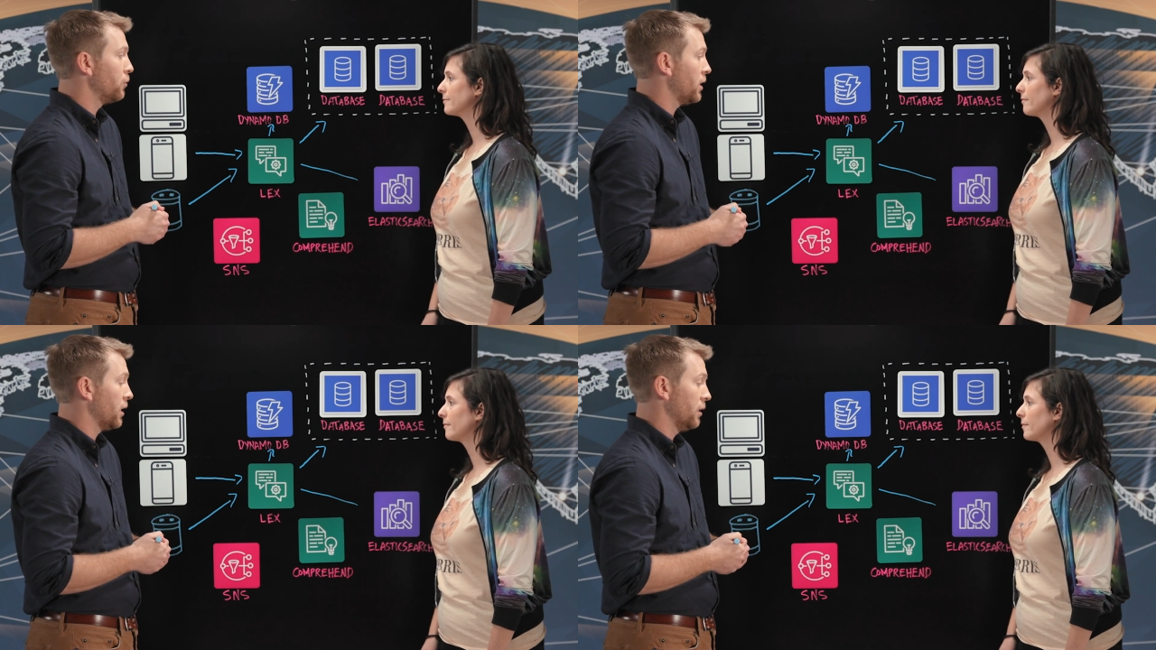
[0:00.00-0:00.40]

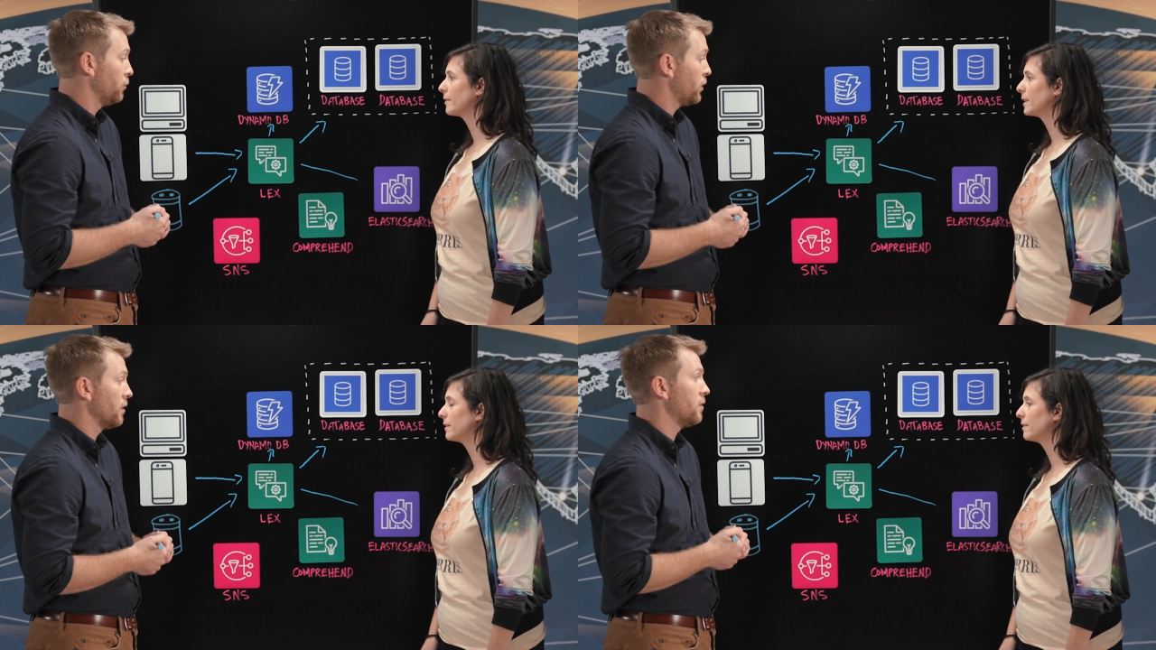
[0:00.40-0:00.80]
Speaker 1: we can
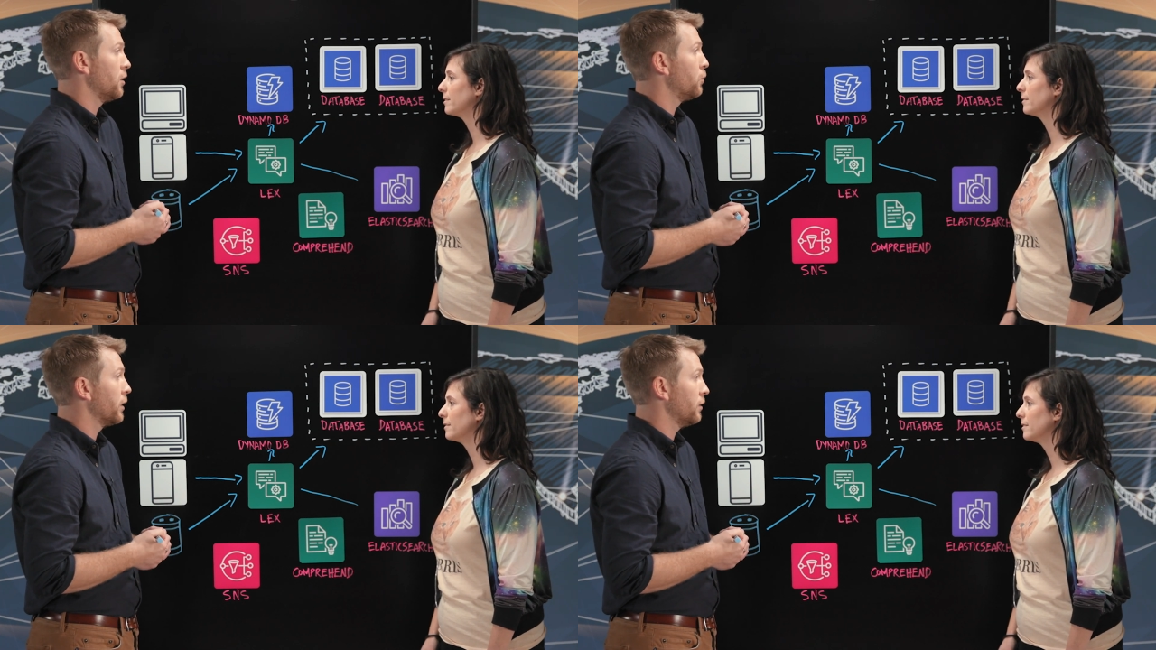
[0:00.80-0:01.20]
we can see
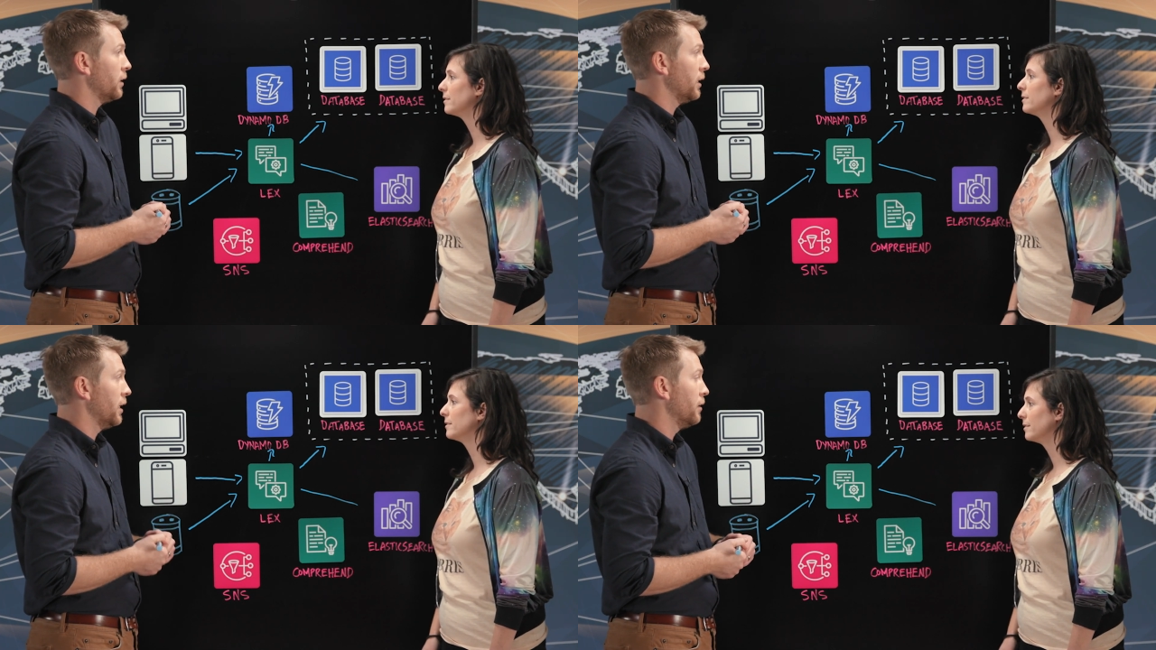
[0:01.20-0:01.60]

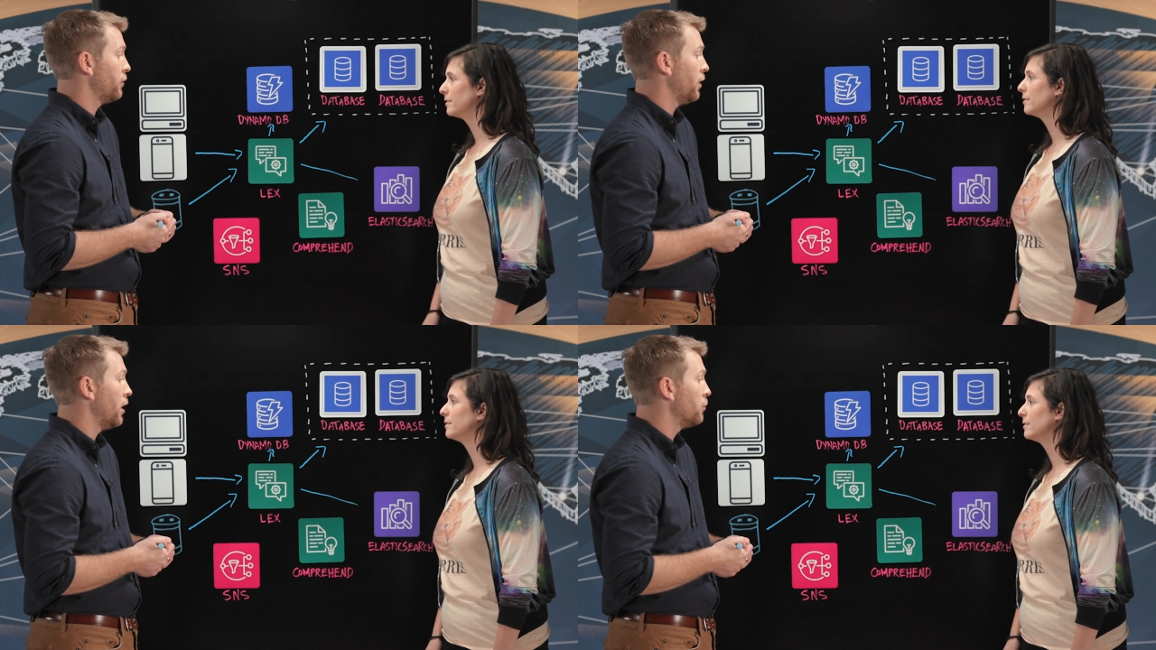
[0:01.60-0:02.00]
quickly
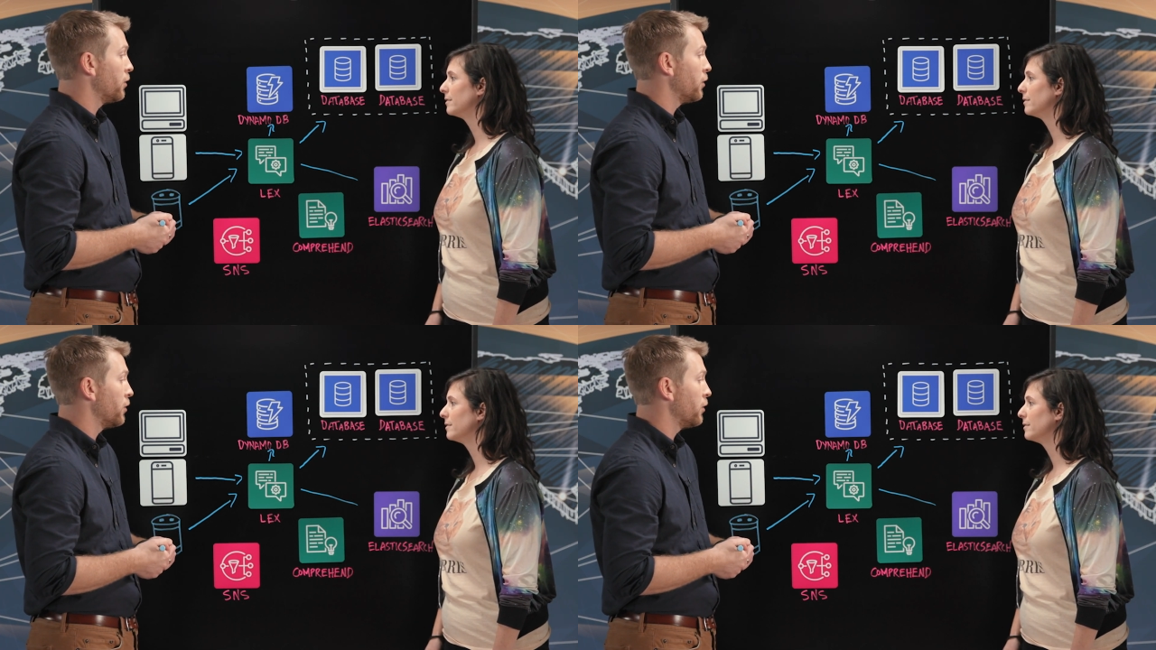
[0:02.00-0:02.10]
if um,